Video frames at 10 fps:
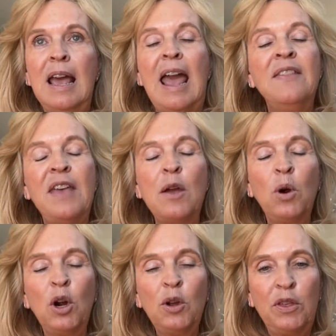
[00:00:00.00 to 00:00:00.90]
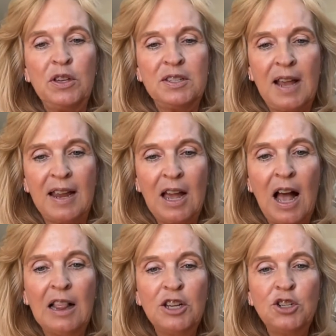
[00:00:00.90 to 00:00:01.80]
and they were the
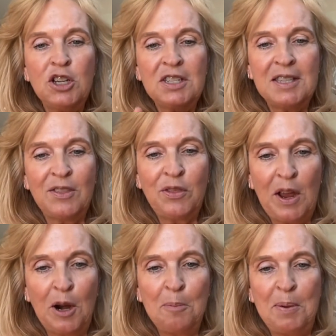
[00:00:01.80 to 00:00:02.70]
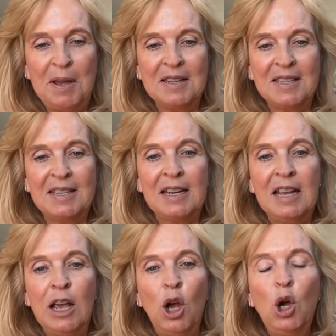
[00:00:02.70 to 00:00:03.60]
psychologists, the therapists
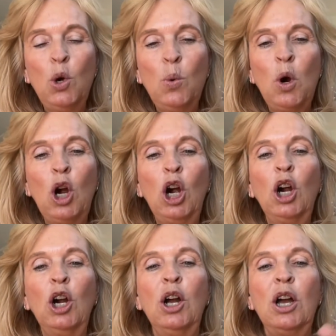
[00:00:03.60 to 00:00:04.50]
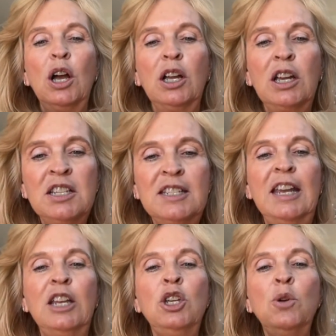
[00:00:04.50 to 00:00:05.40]
who were
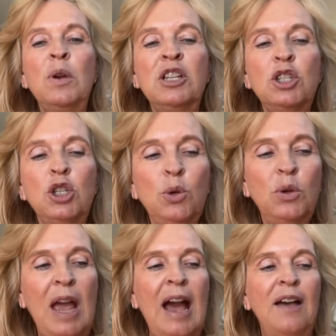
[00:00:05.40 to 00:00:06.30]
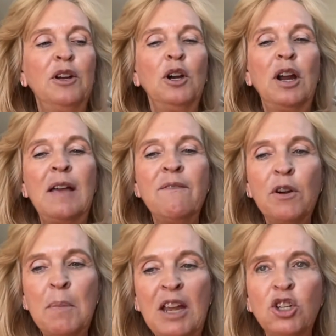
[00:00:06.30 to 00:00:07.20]
continuing to gather
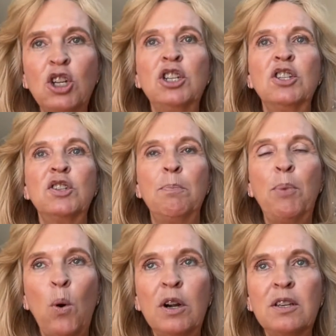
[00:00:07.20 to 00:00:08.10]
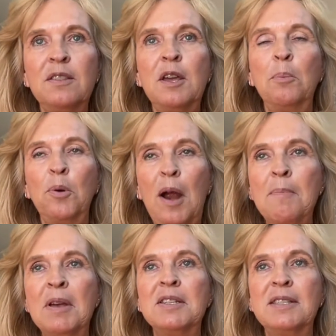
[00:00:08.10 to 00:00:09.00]
information to support their
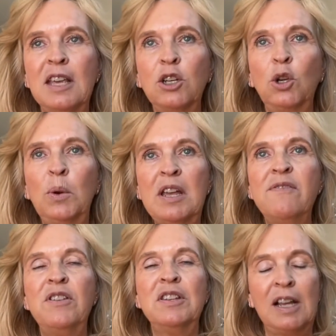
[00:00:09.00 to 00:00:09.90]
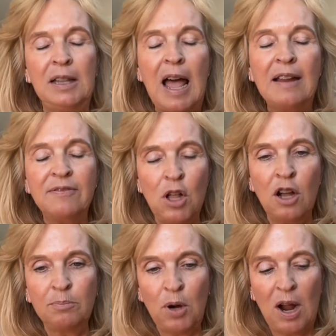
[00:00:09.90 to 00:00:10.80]
premise that grief is a
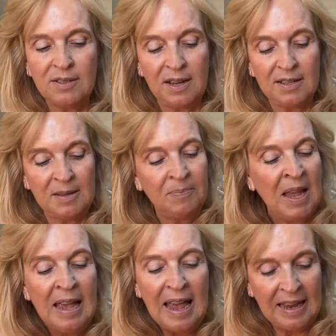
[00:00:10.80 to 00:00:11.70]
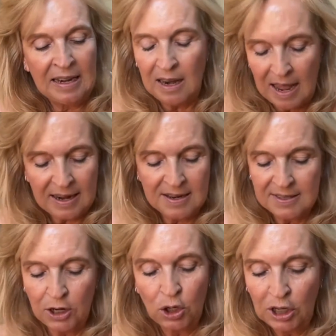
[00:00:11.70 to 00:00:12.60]
lifelong process. And like I
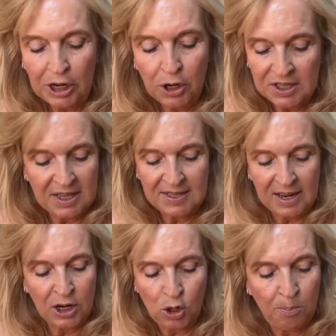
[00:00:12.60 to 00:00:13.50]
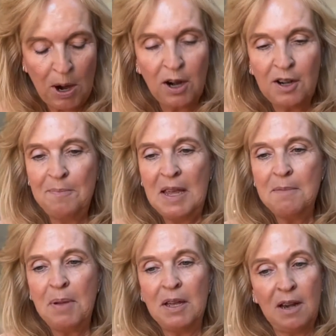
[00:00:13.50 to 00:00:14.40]
said earlier, it's the cynical part of me,
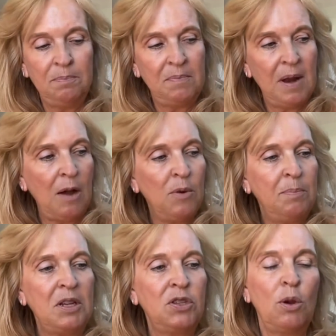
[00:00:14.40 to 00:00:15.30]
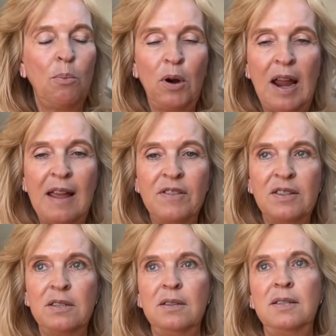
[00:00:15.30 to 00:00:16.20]
but I would be so brave
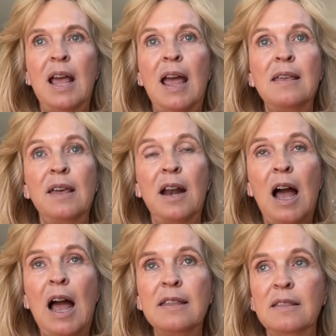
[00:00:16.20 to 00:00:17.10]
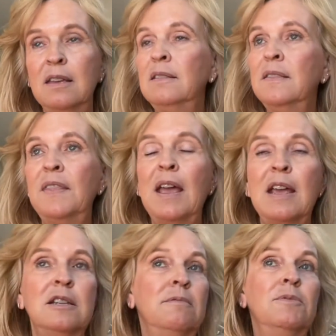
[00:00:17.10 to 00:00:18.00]
as to say that I think
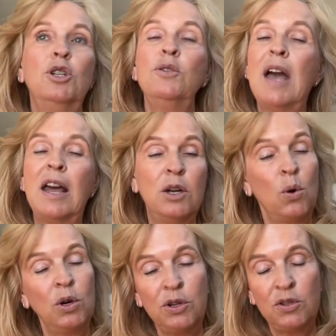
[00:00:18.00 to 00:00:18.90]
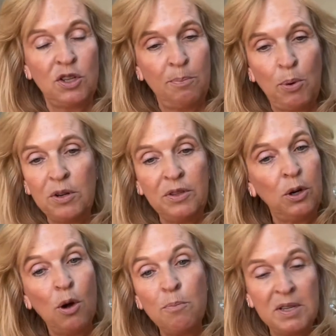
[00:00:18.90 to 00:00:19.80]
they do that in order to support
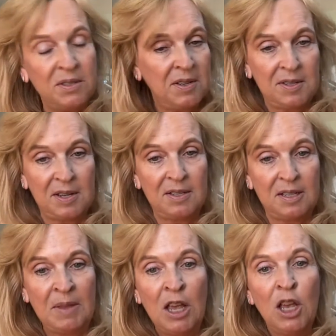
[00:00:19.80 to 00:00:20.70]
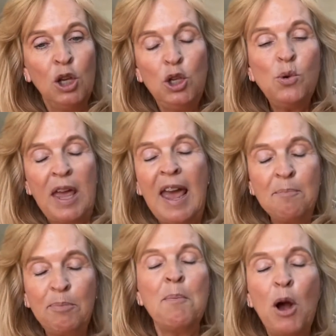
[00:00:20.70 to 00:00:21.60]
their own businesses. You
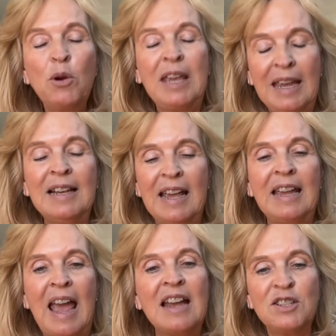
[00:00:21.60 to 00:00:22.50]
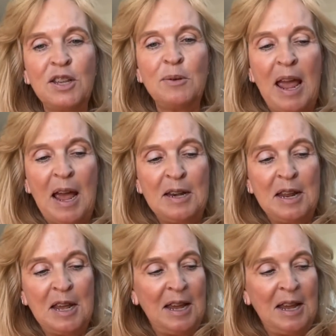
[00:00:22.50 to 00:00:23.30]
can't promote healing and